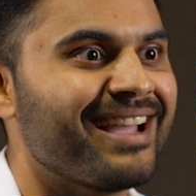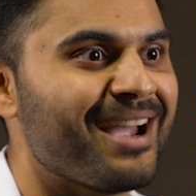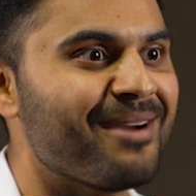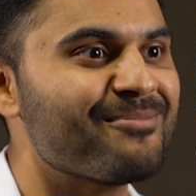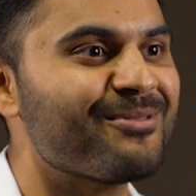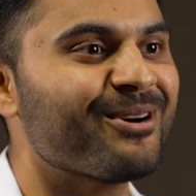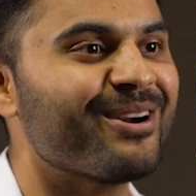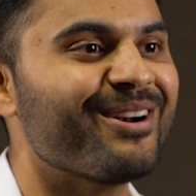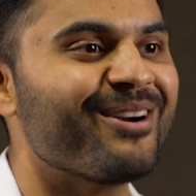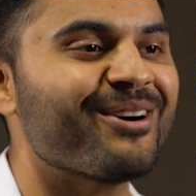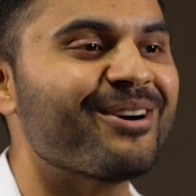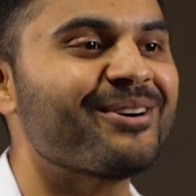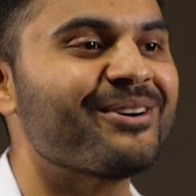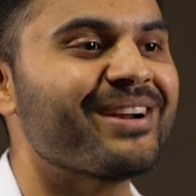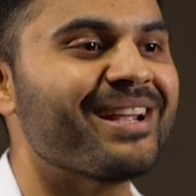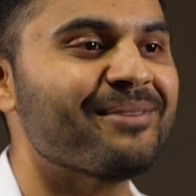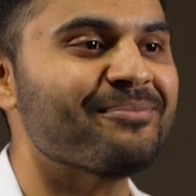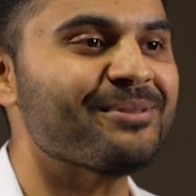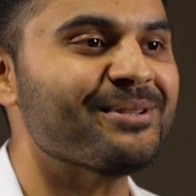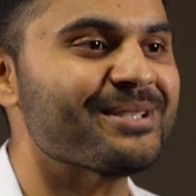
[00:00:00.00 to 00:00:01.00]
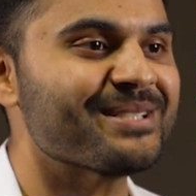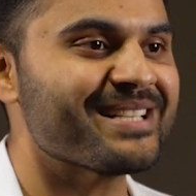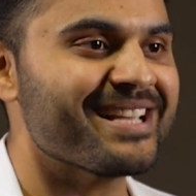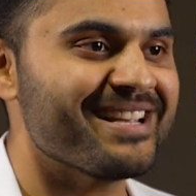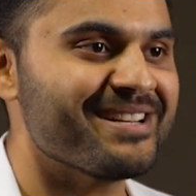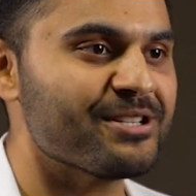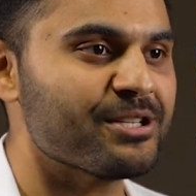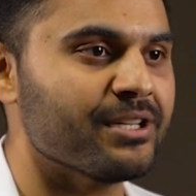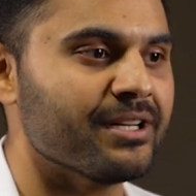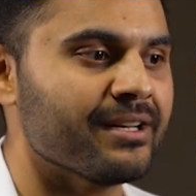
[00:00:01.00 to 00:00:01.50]
Hemorrhoid artery
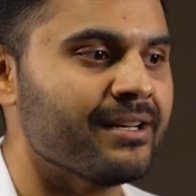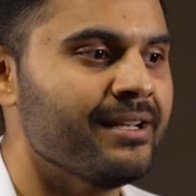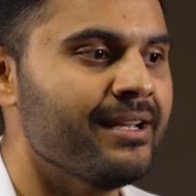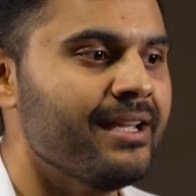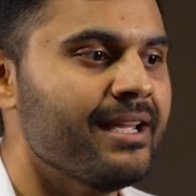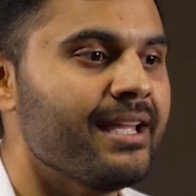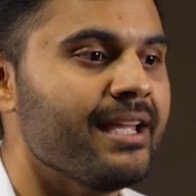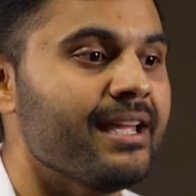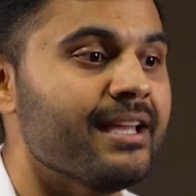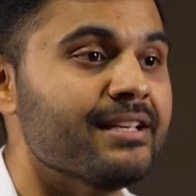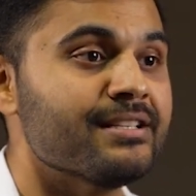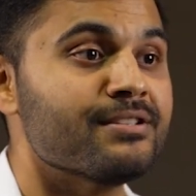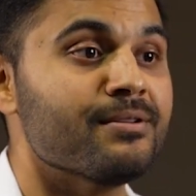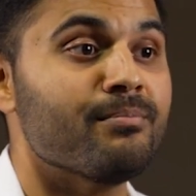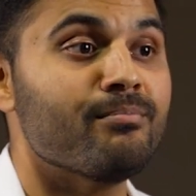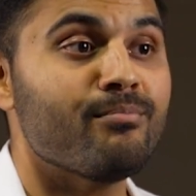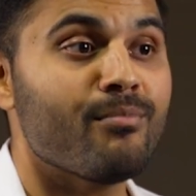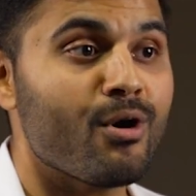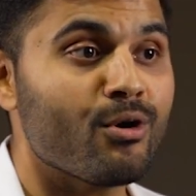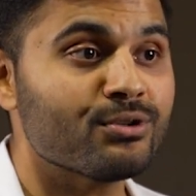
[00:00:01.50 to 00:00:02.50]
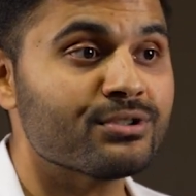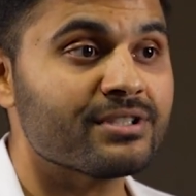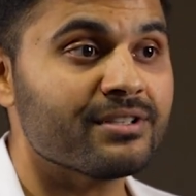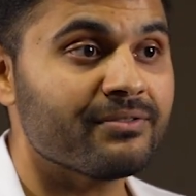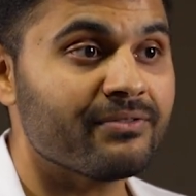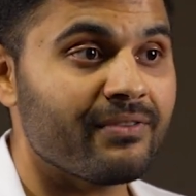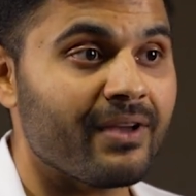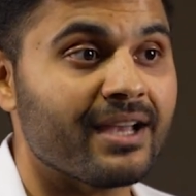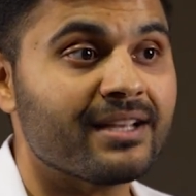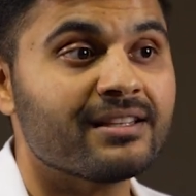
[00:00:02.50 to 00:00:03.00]
embolization is the most
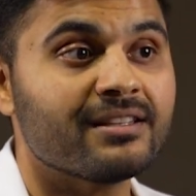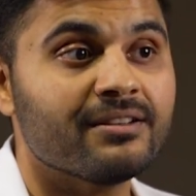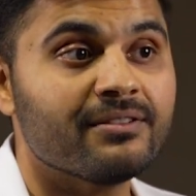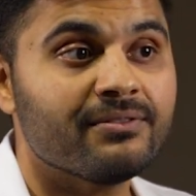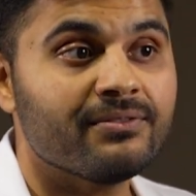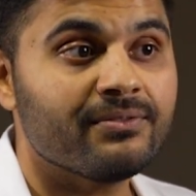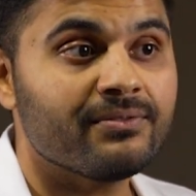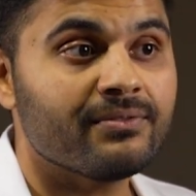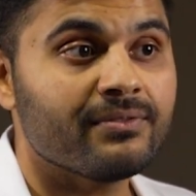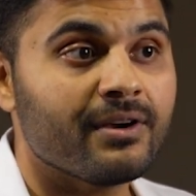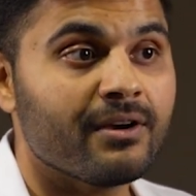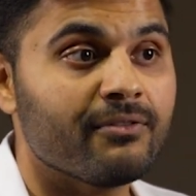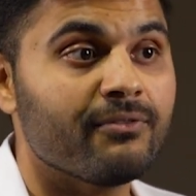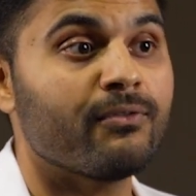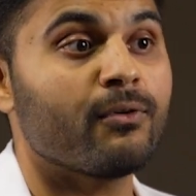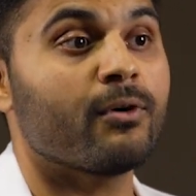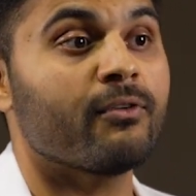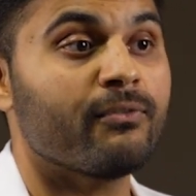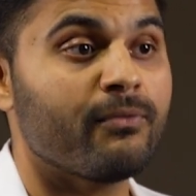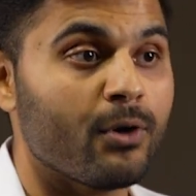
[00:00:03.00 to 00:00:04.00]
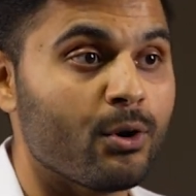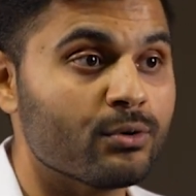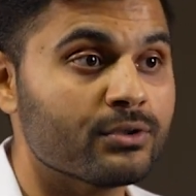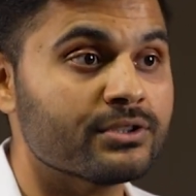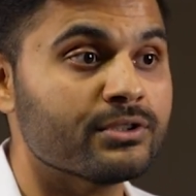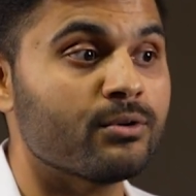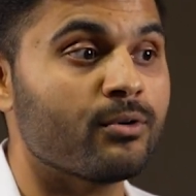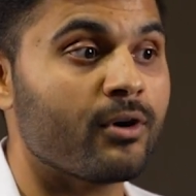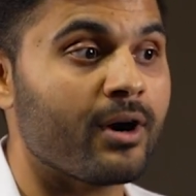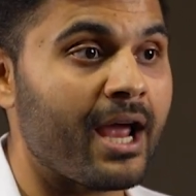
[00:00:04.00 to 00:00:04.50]
effective for folks
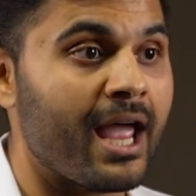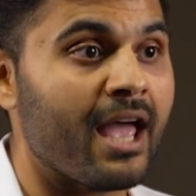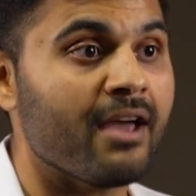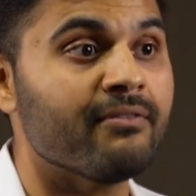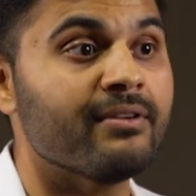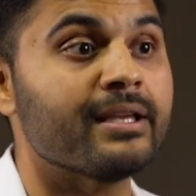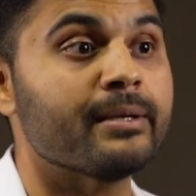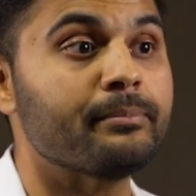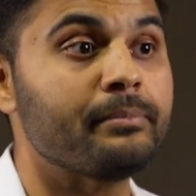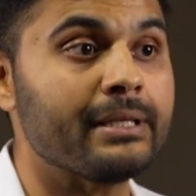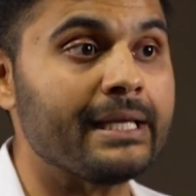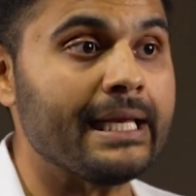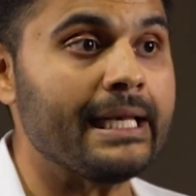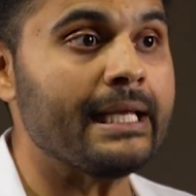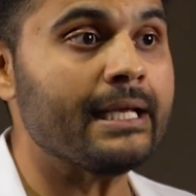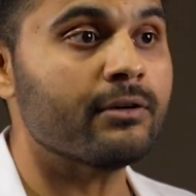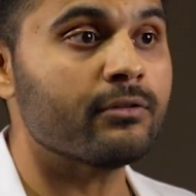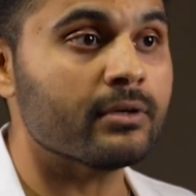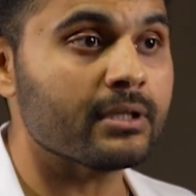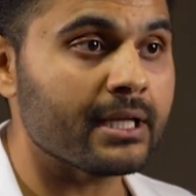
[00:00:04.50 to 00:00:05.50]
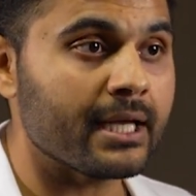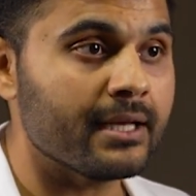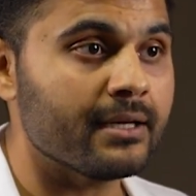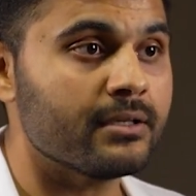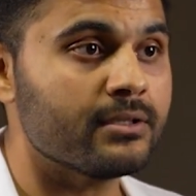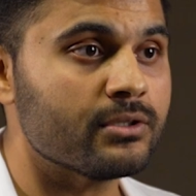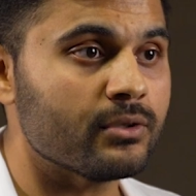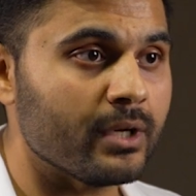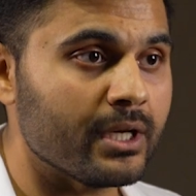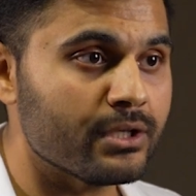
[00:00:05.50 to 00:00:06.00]
who are having bleeding
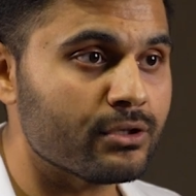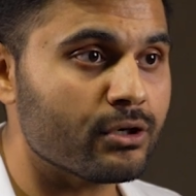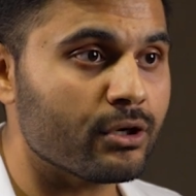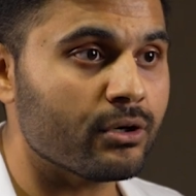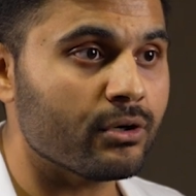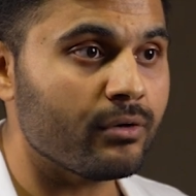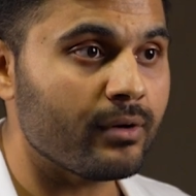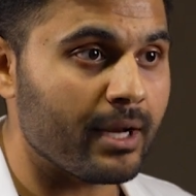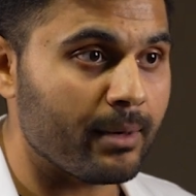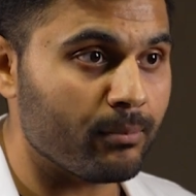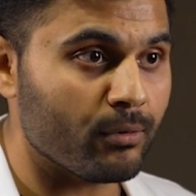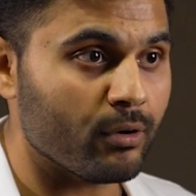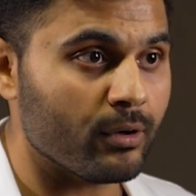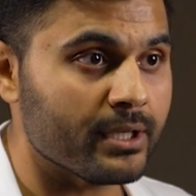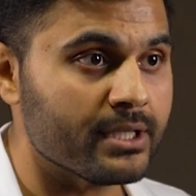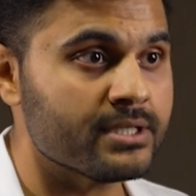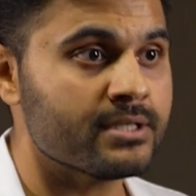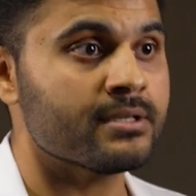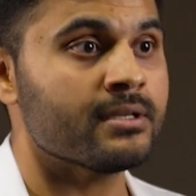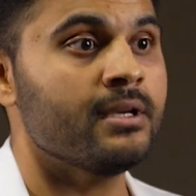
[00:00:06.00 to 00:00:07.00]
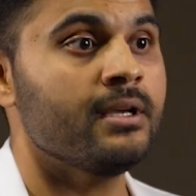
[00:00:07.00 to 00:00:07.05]
related to internal hemorrhoids,